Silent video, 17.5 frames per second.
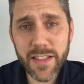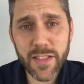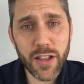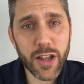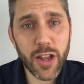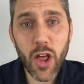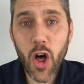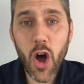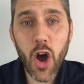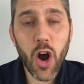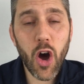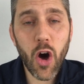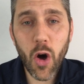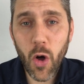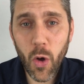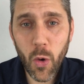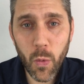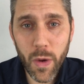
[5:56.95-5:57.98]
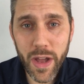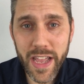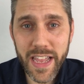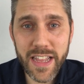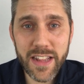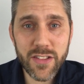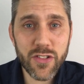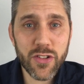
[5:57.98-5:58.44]
in the long
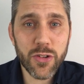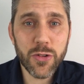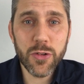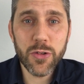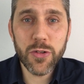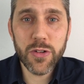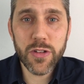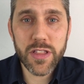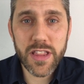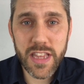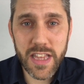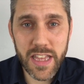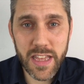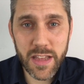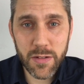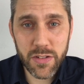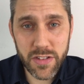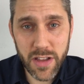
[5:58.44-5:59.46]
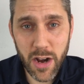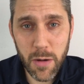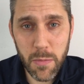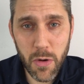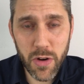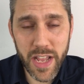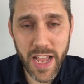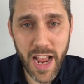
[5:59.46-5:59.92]
hallway to the
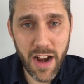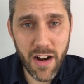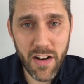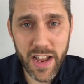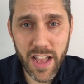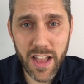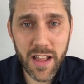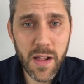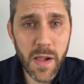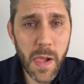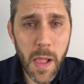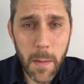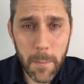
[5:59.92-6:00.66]
ceremony area,